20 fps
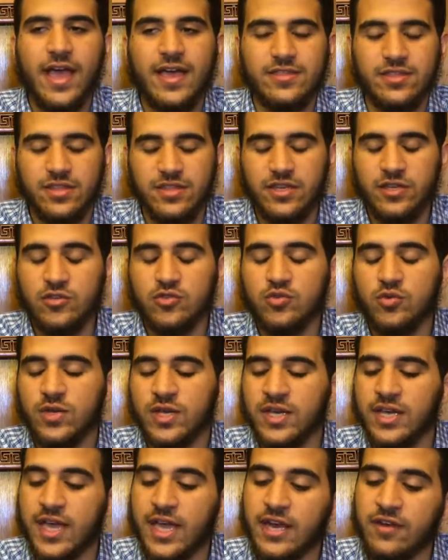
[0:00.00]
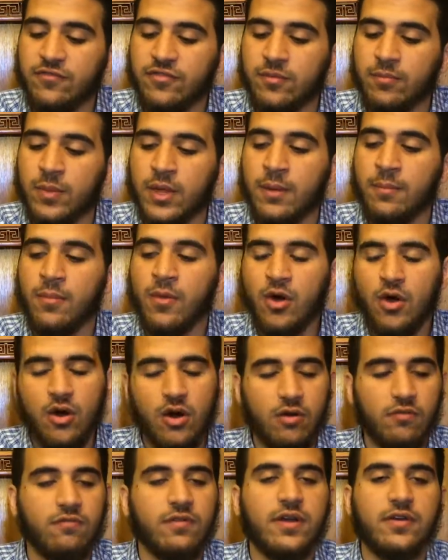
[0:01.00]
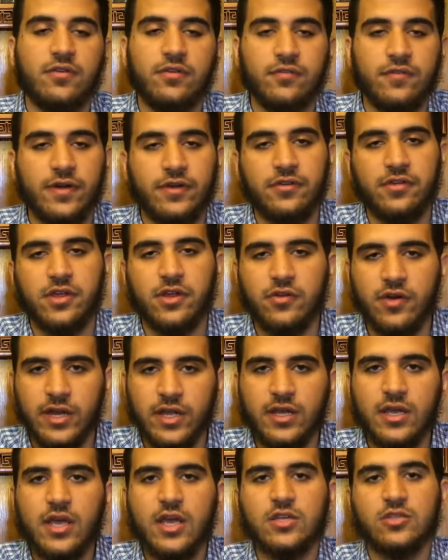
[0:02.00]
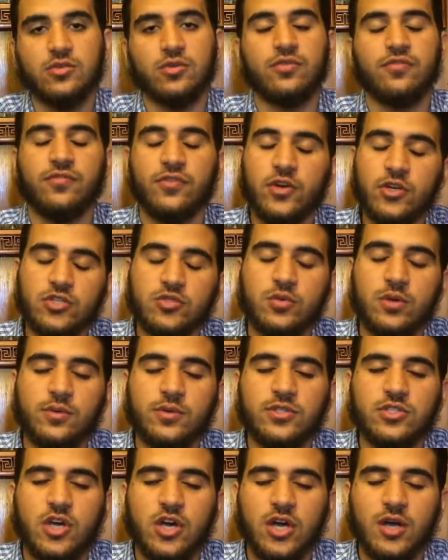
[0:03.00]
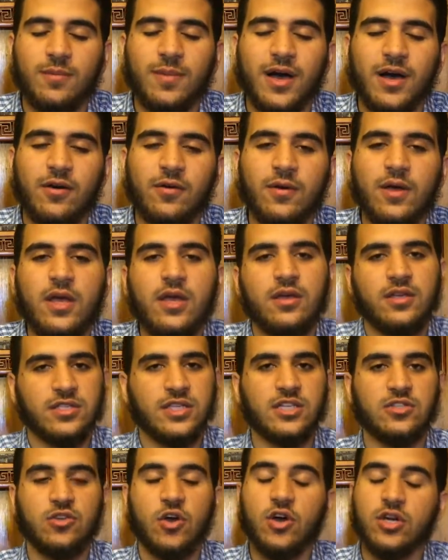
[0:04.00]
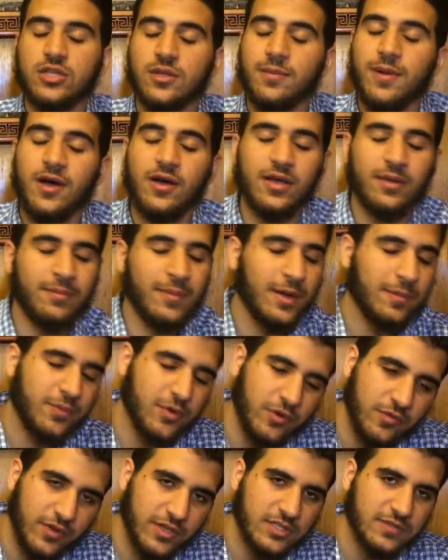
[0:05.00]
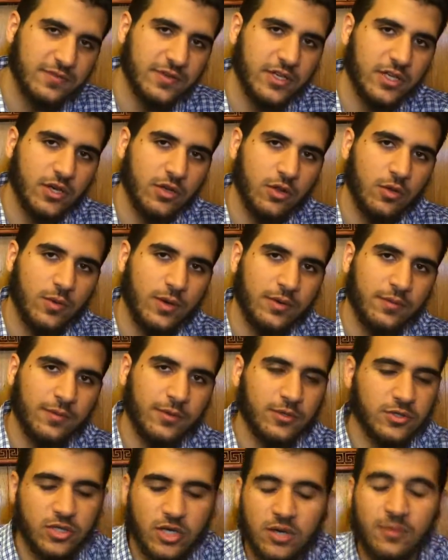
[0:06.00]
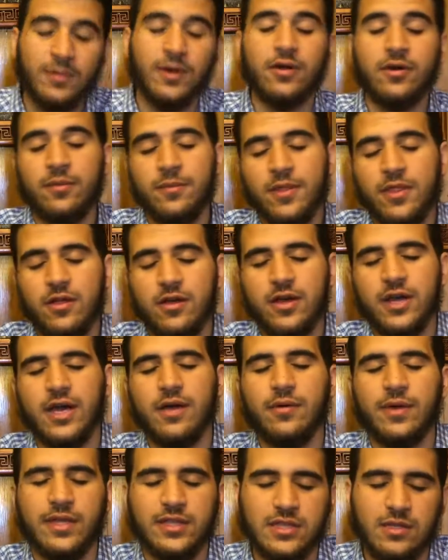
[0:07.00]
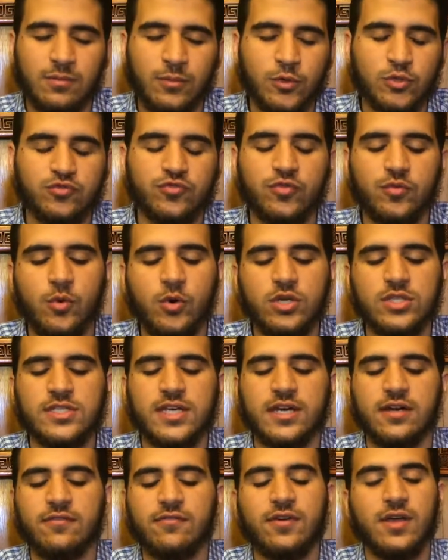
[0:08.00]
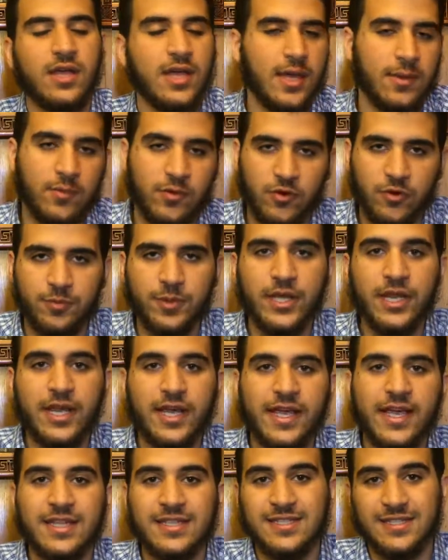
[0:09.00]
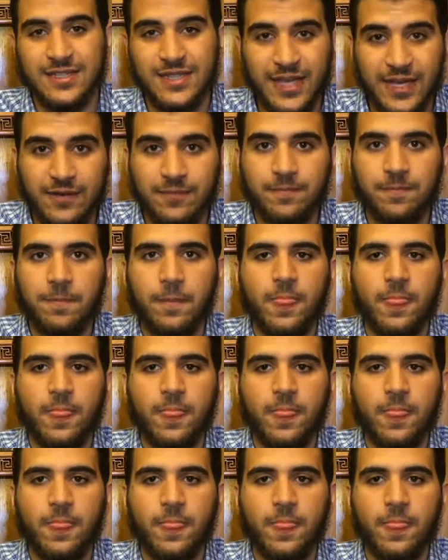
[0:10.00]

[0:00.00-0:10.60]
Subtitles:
and the things you can gain from them are very, very great. So the first one we talk about is, I talked about in my previous video, the one where we're talking about Ramadan, how we get the most rewards out of. I'm gonna repeat it again today.